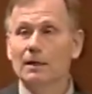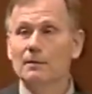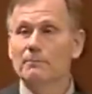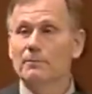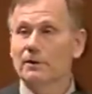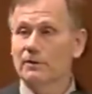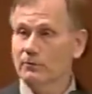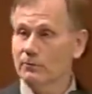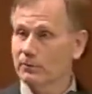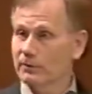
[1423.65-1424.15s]

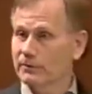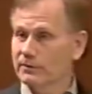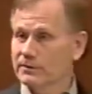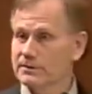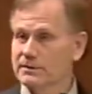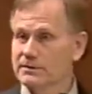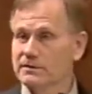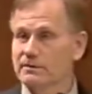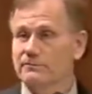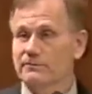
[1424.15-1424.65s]
By the way,
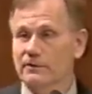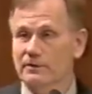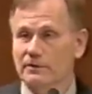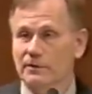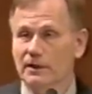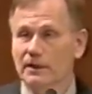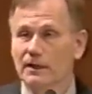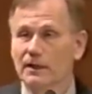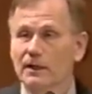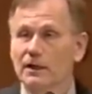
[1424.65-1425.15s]
this is a
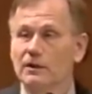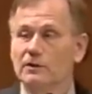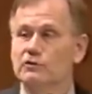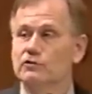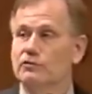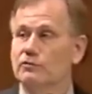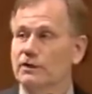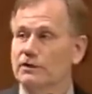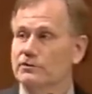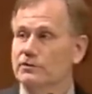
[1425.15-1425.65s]
very
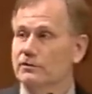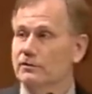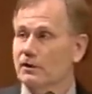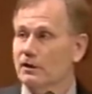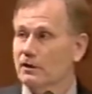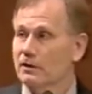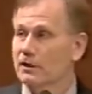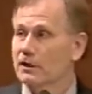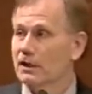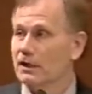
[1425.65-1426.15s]
treasured
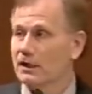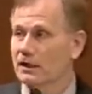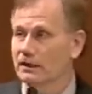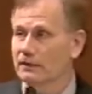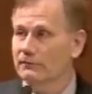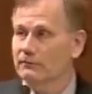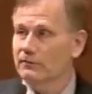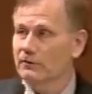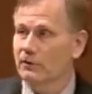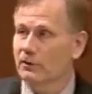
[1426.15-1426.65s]

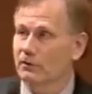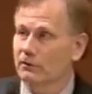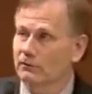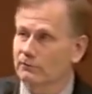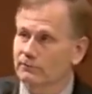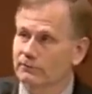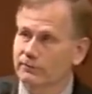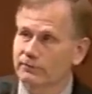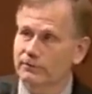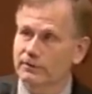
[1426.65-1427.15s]
archive
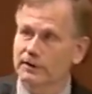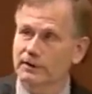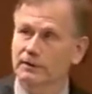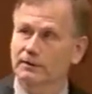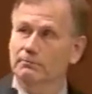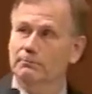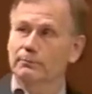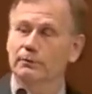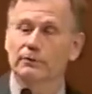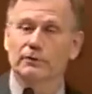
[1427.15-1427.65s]
of uh,
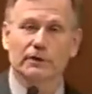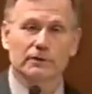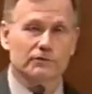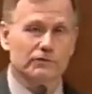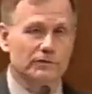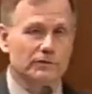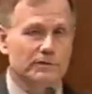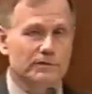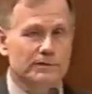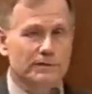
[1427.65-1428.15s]

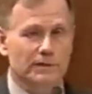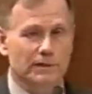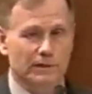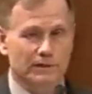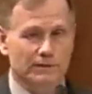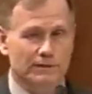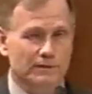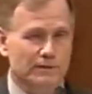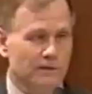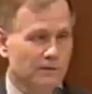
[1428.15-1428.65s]
productions that
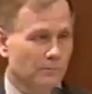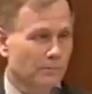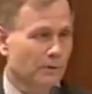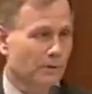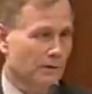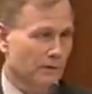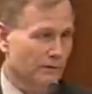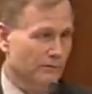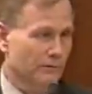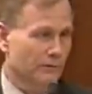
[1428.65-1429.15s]
is still
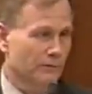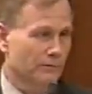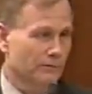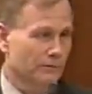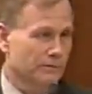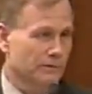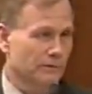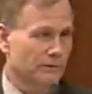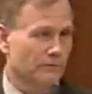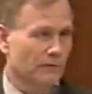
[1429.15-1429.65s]
part of the
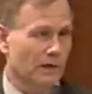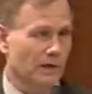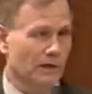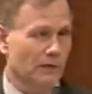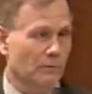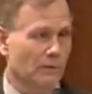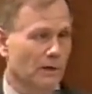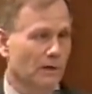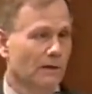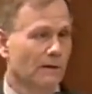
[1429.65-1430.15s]
University of
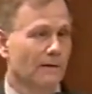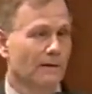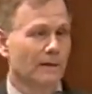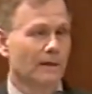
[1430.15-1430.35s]
Iowa,